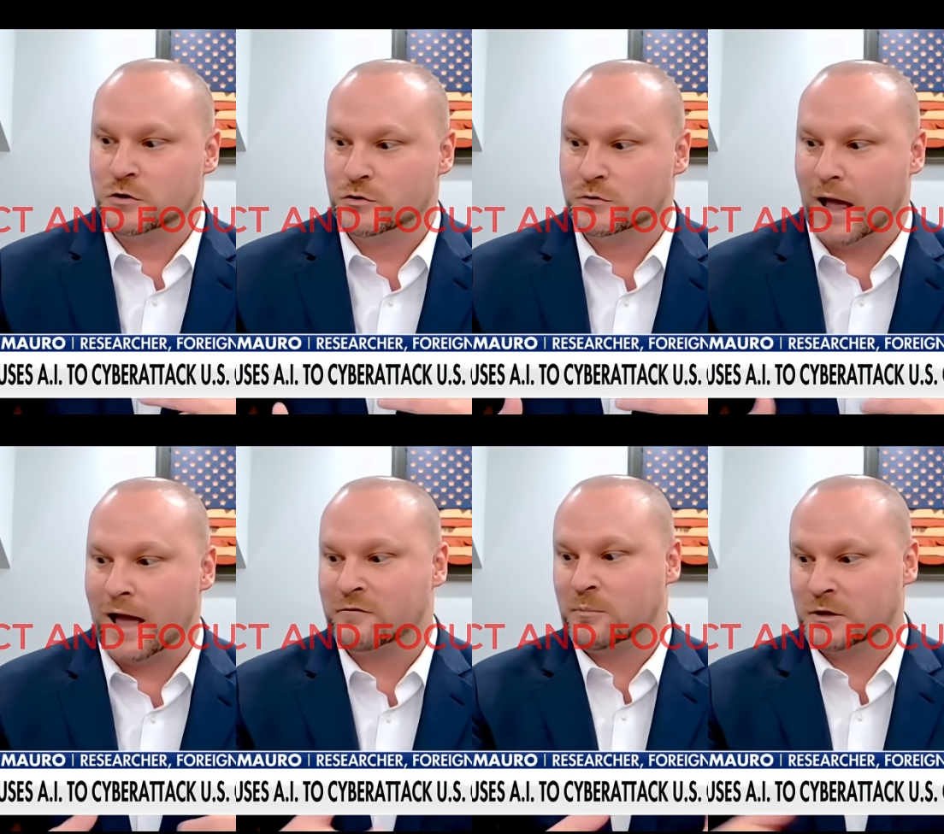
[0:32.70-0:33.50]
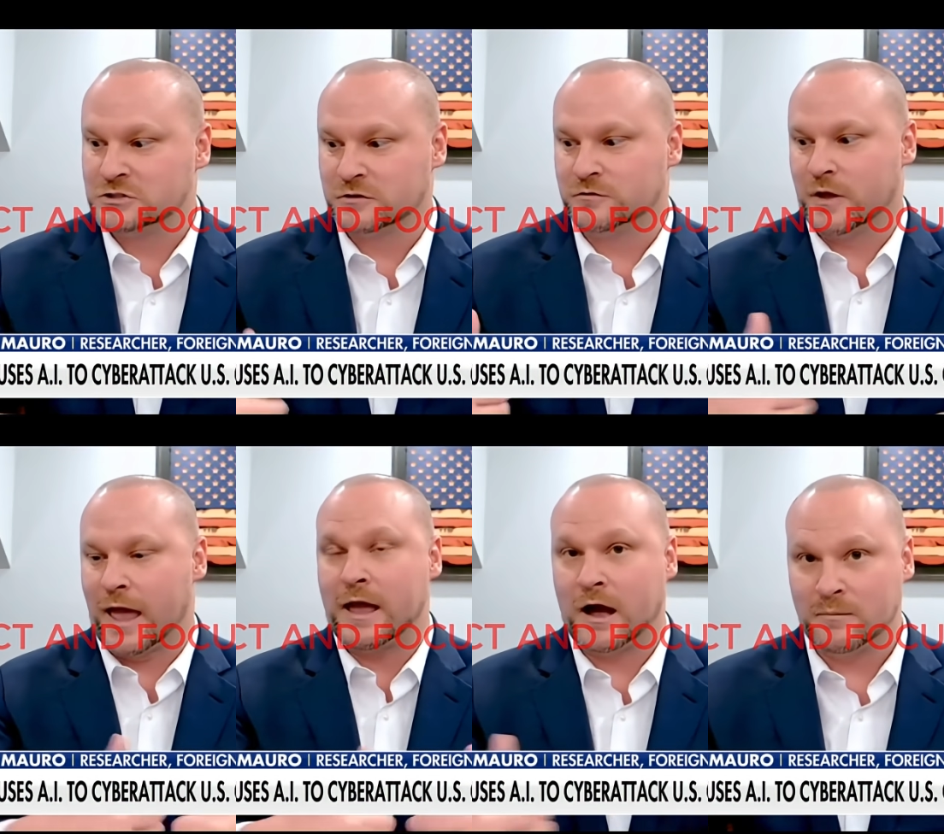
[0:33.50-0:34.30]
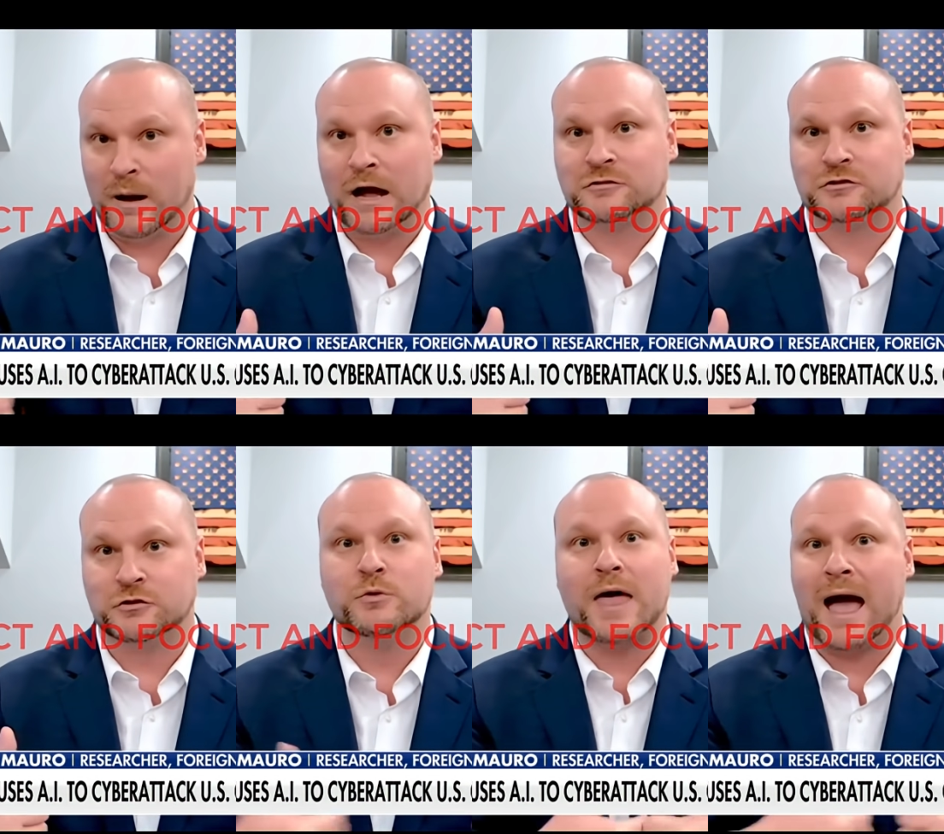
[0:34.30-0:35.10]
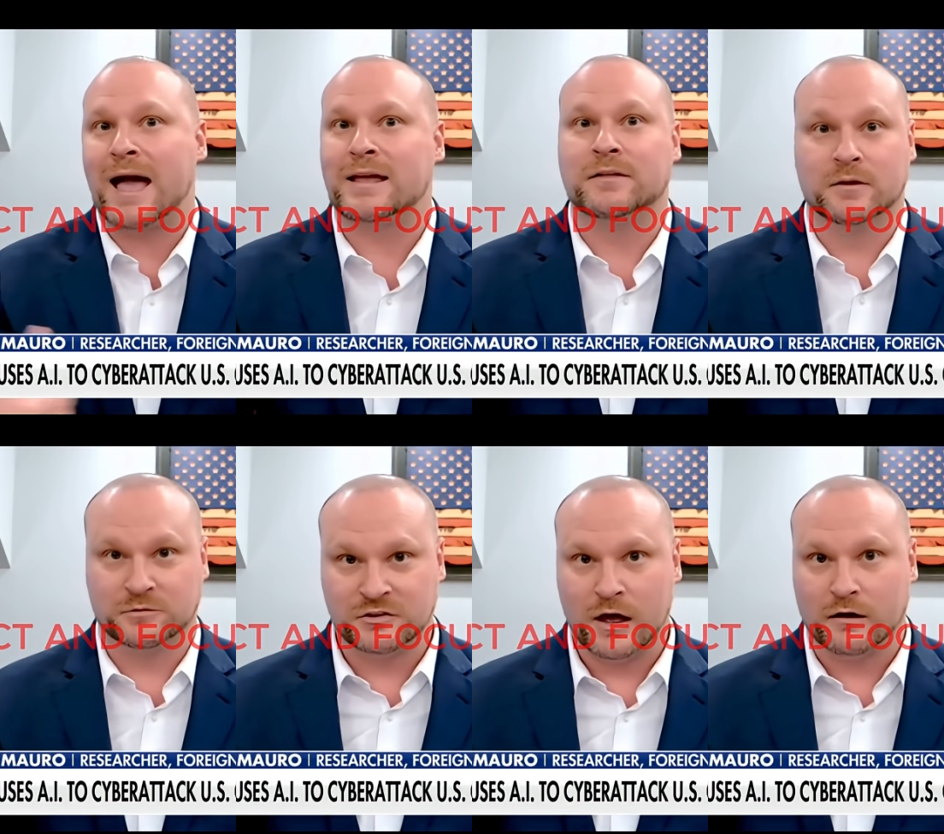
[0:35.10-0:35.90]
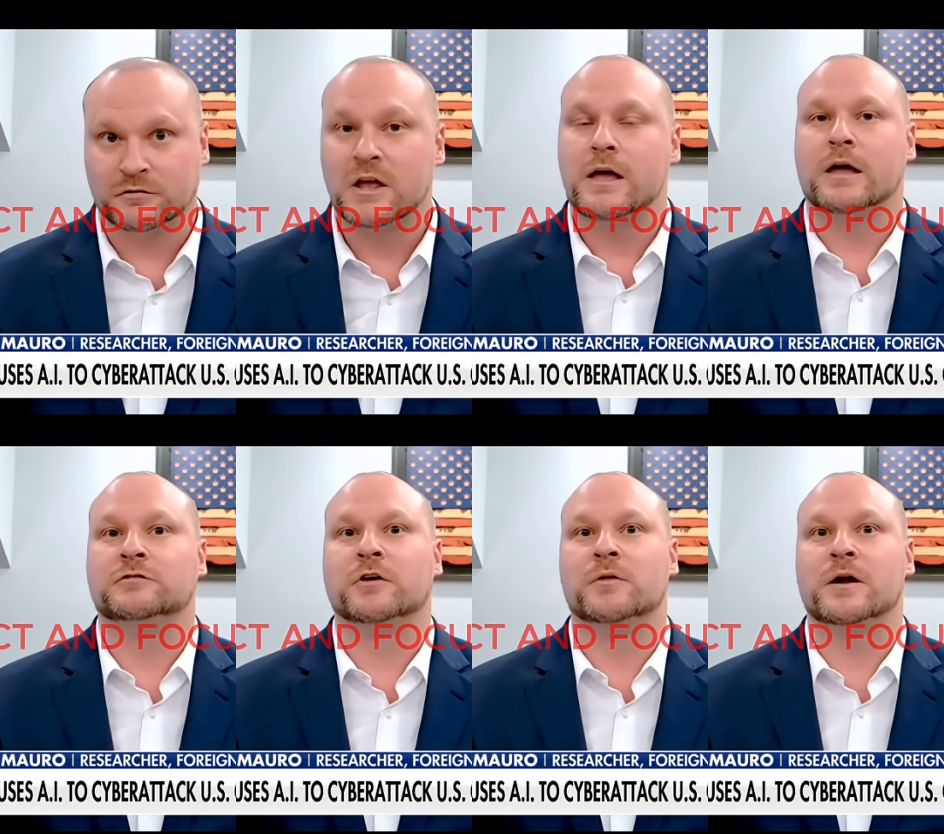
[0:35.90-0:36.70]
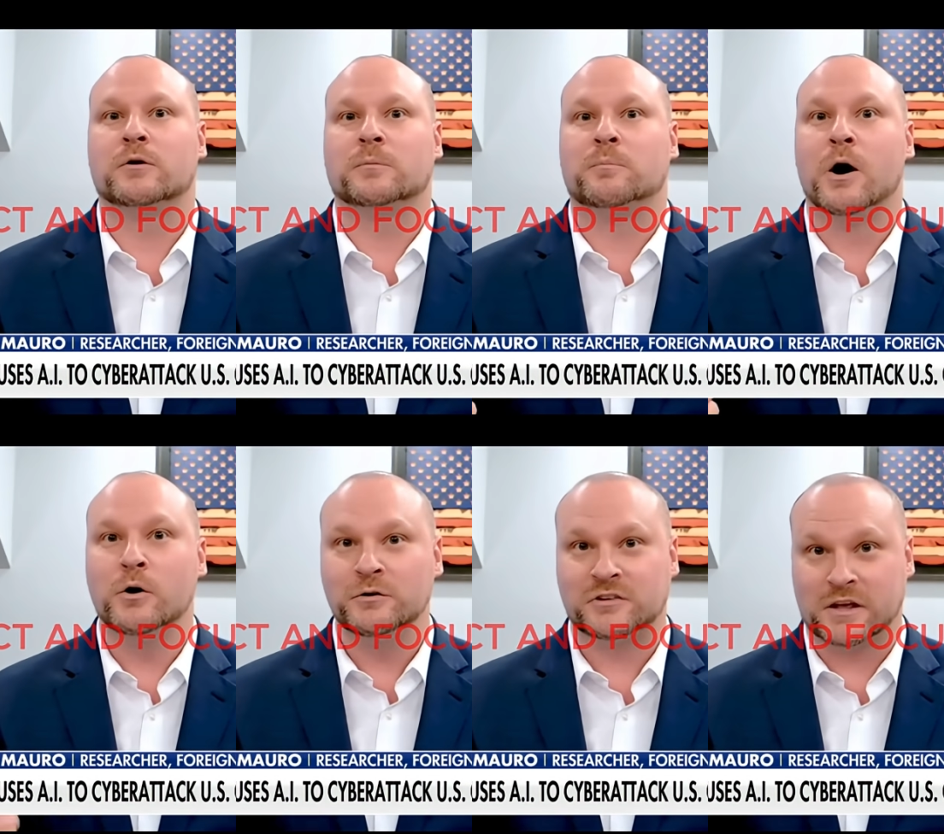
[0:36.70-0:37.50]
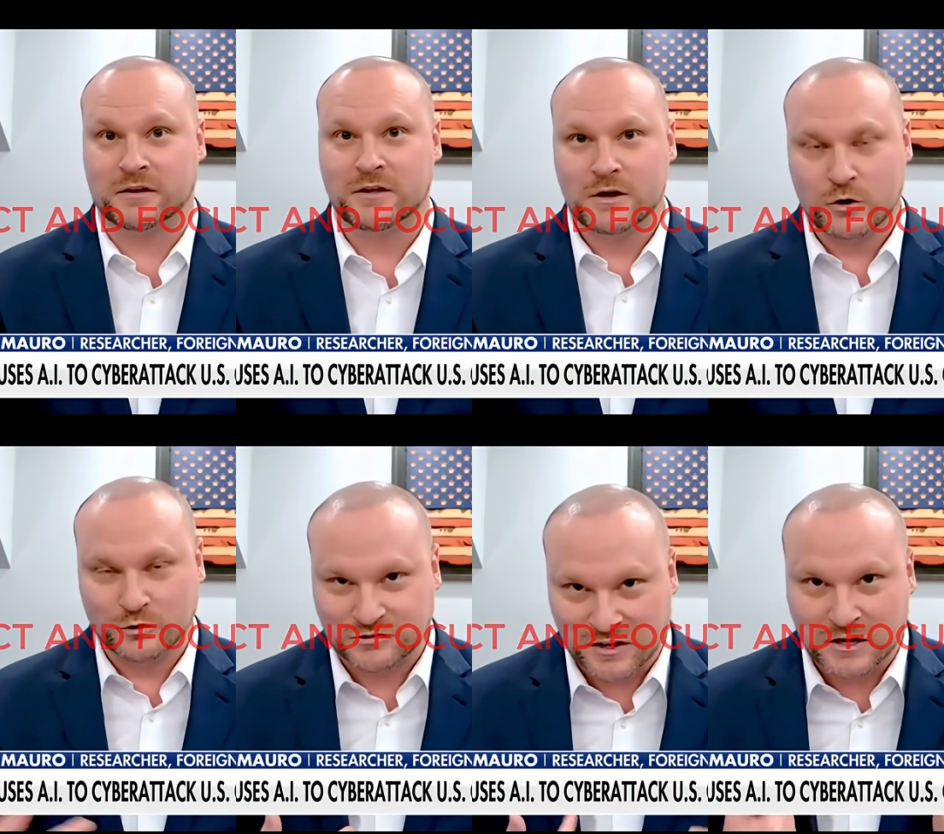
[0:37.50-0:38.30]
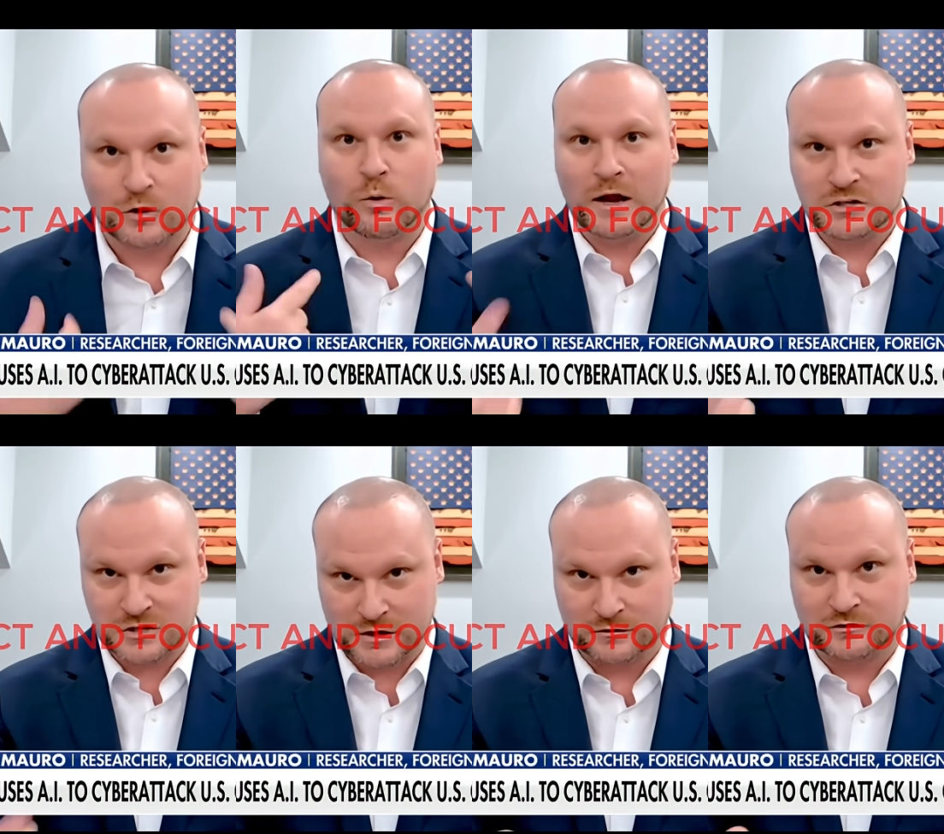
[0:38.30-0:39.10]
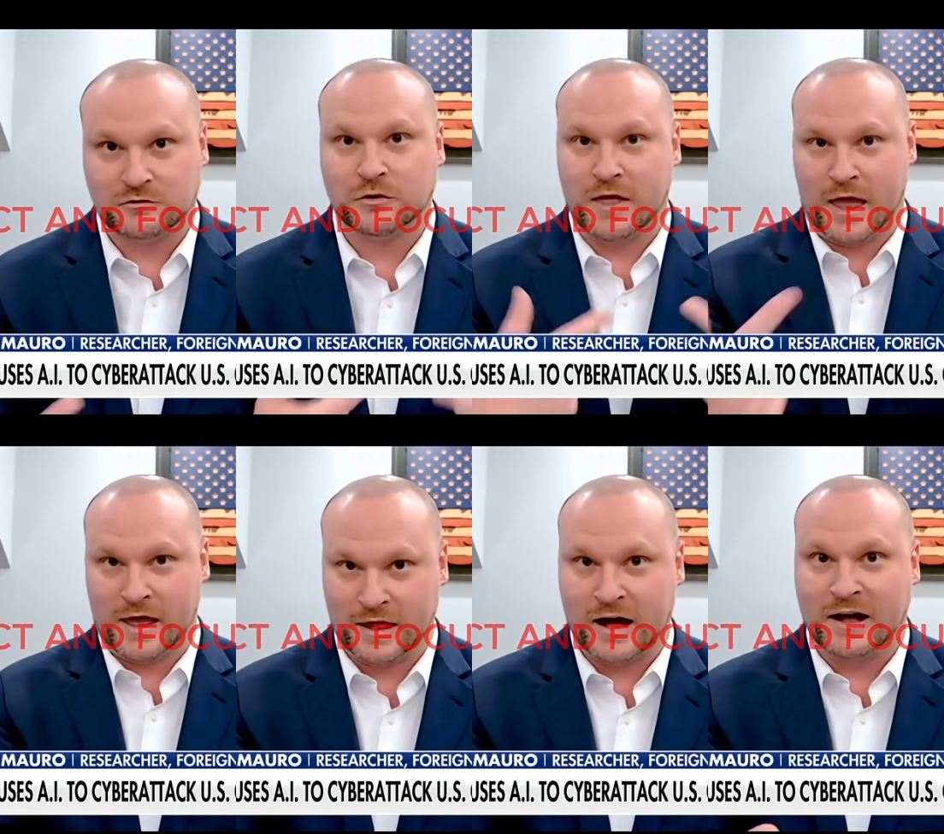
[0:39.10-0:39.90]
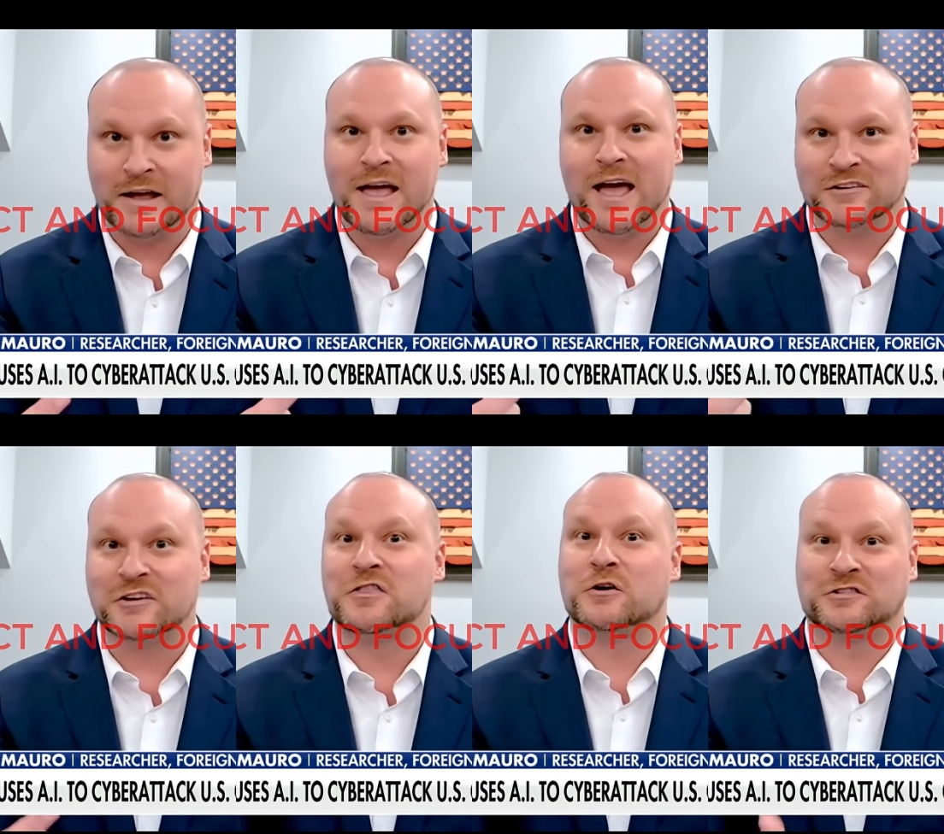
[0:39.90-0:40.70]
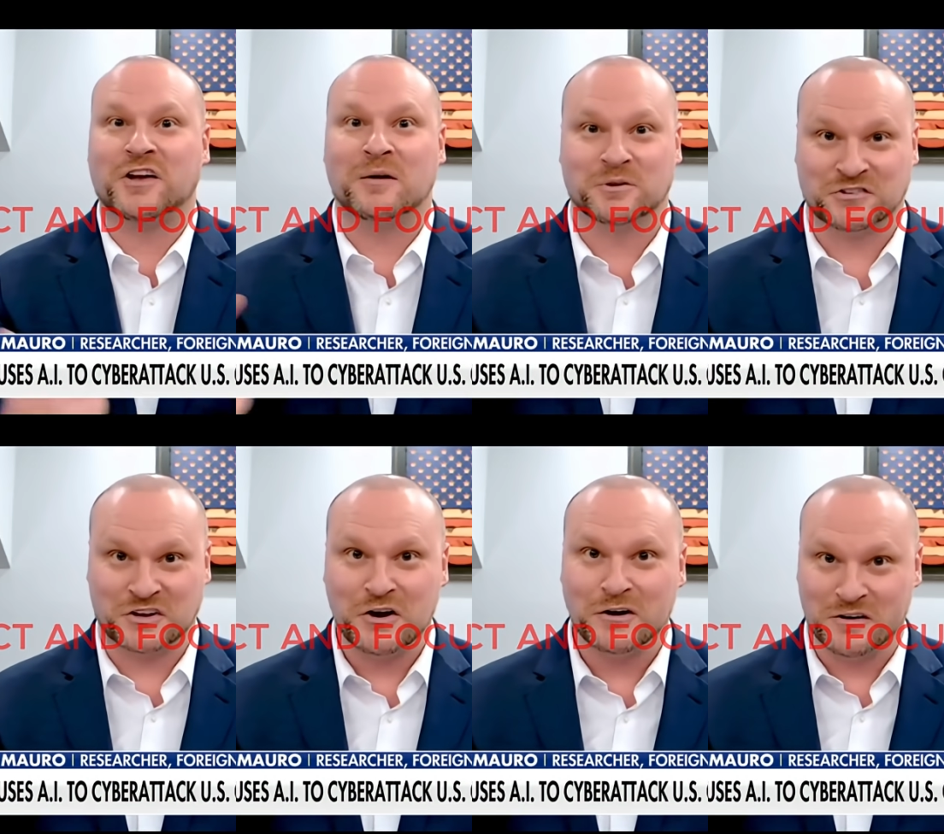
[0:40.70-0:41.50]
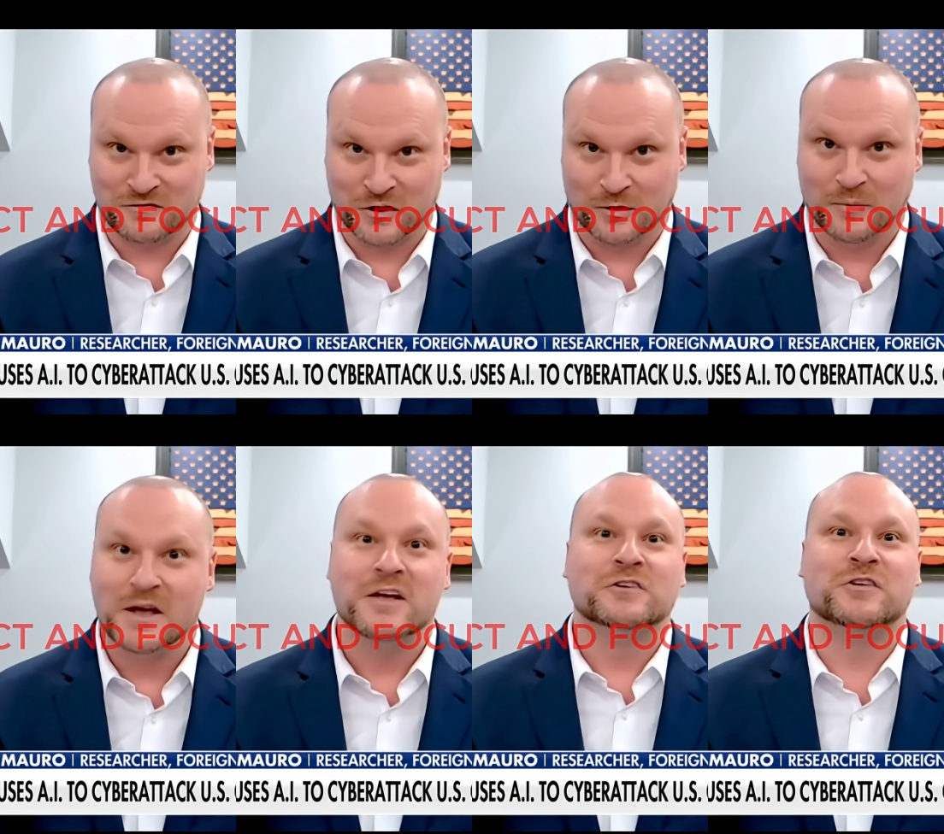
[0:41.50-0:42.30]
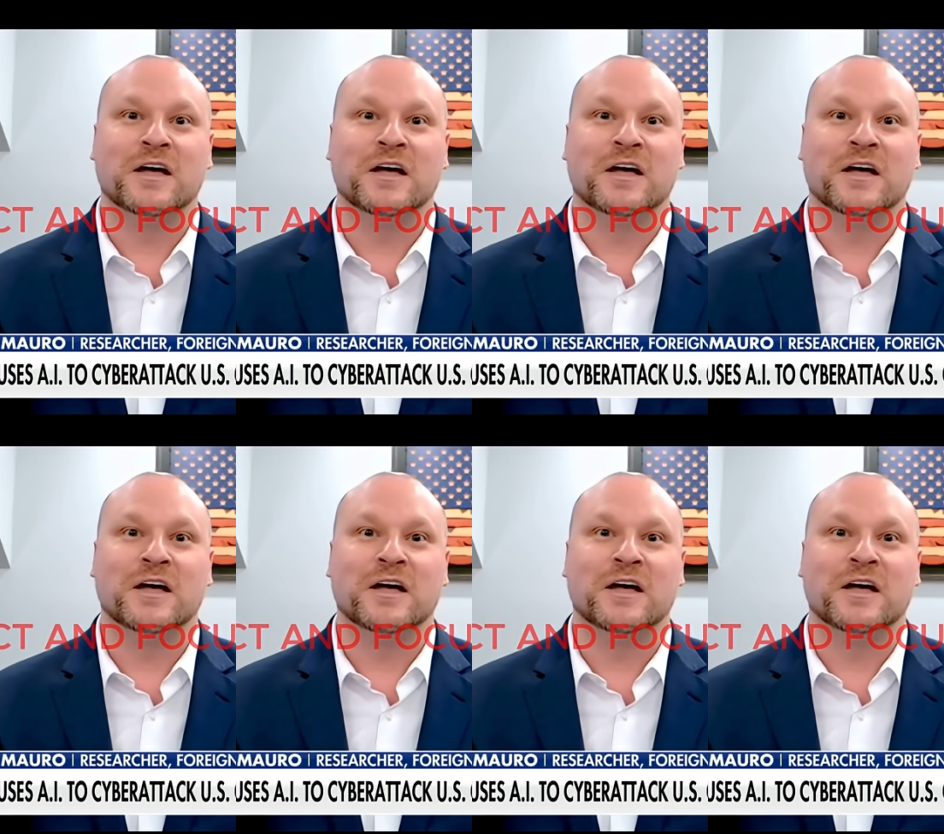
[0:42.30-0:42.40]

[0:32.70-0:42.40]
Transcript: to have a bunch of AI bots do the hacking themselves. And so they were posing, sending questions to the AI as if they're a cybersecurity firm